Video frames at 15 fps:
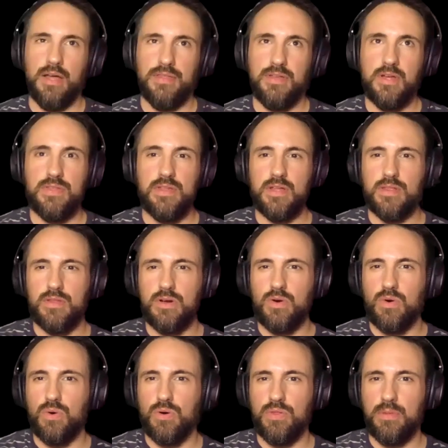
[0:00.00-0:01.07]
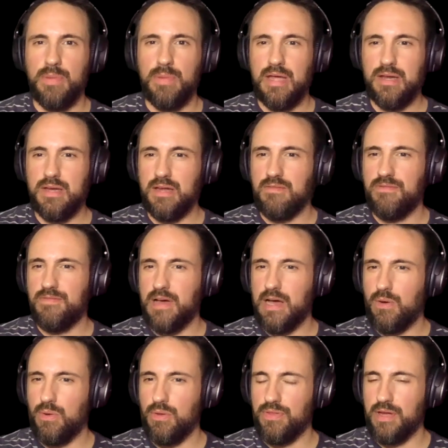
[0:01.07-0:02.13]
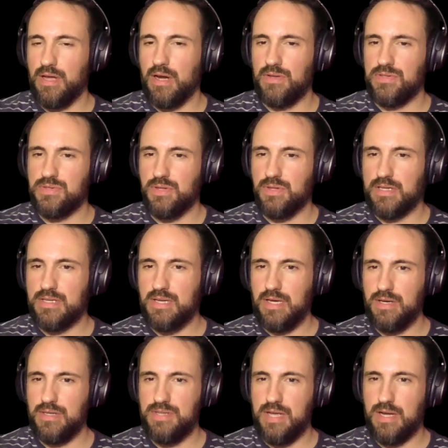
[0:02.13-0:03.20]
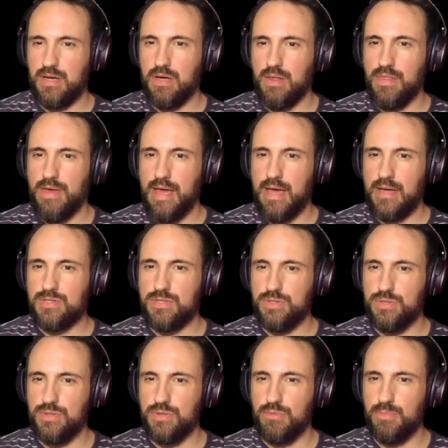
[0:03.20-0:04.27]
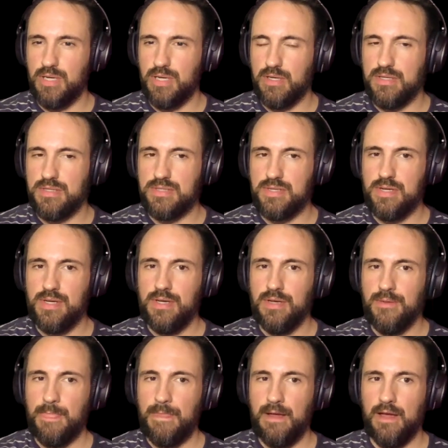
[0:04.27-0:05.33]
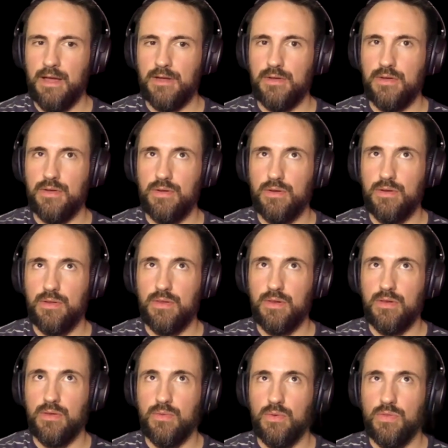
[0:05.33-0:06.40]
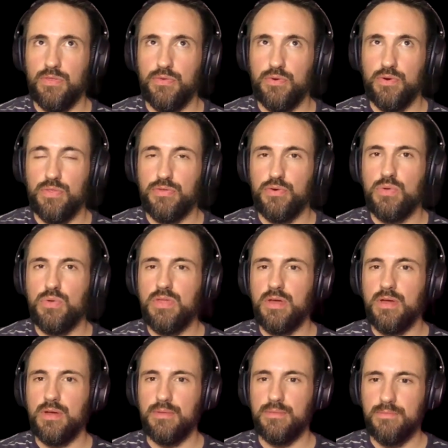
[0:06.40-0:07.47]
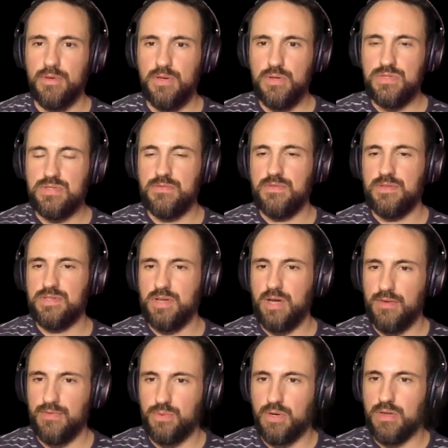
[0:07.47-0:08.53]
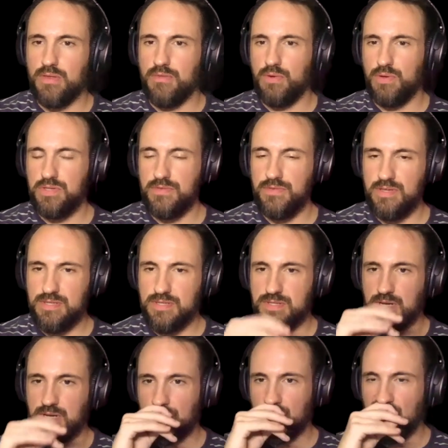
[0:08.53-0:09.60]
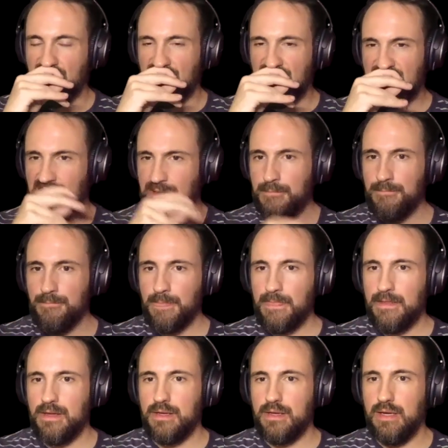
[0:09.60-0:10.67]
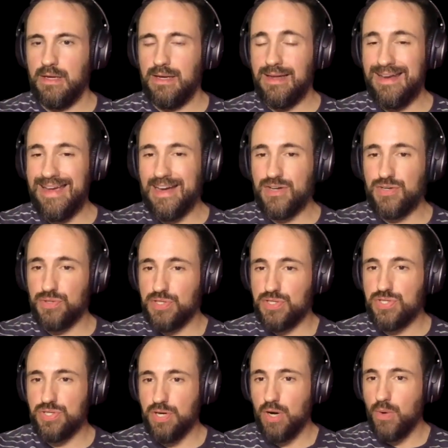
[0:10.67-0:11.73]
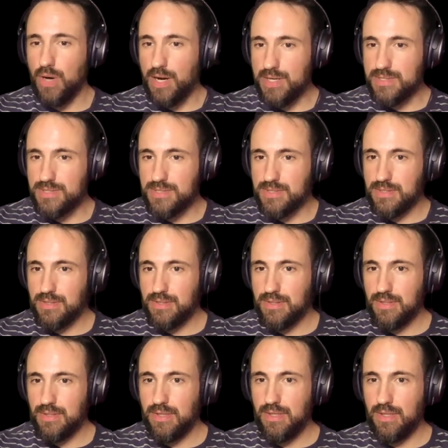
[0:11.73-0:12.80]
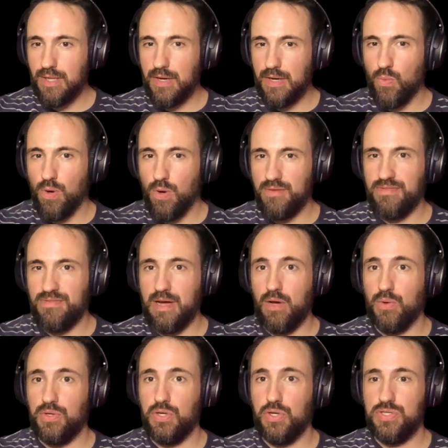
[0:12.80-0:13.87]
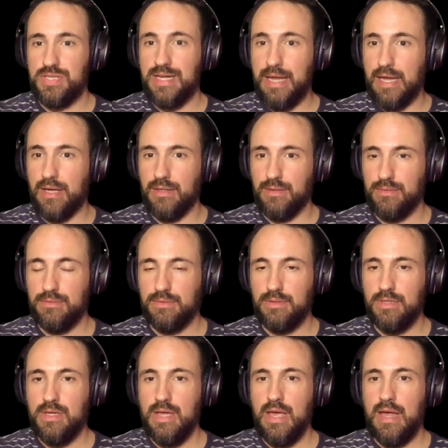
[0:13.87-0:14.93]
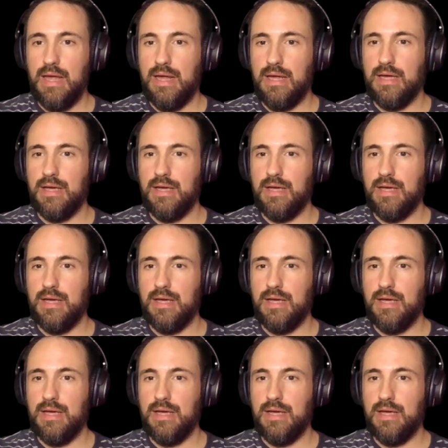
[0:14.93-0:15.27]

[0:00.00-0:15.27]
think that the Band-Aid vowel thing, I'd also like to get your take on that too, because uh, through the use of the software, the Voce Vista software, it can actually show us like what vowel you're singing. And